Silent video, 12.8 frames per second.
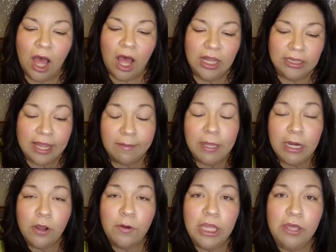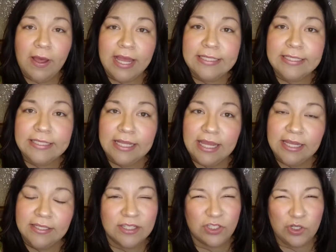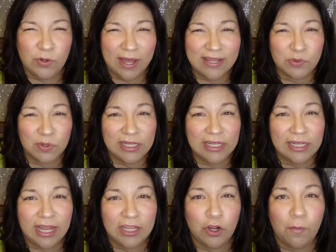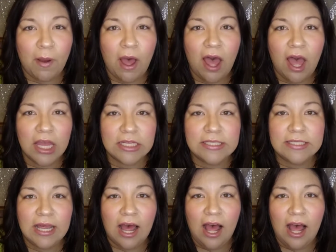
let me know what you guys think. Did you guys really like your box?